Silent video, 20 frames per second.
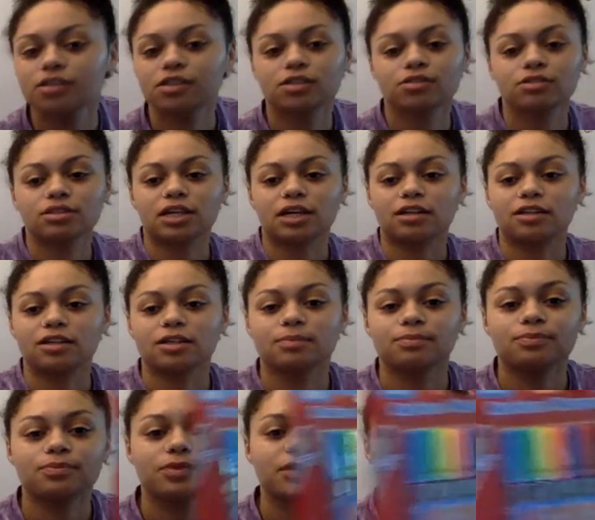Don't tell
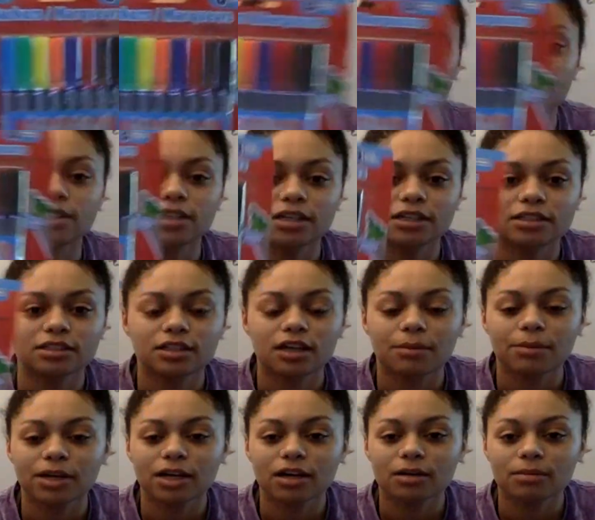him. His birthday is
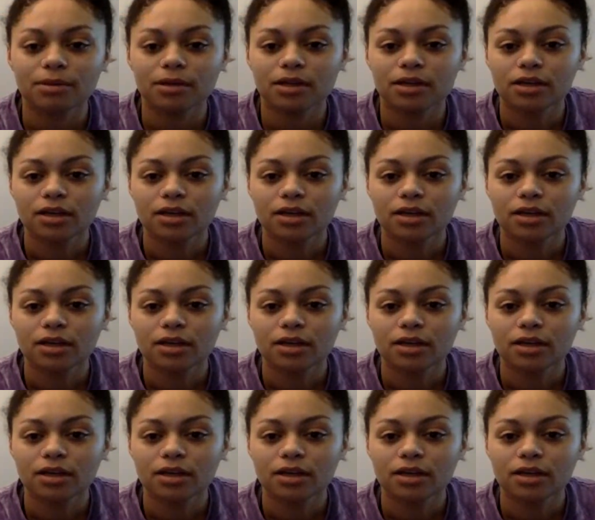coming up.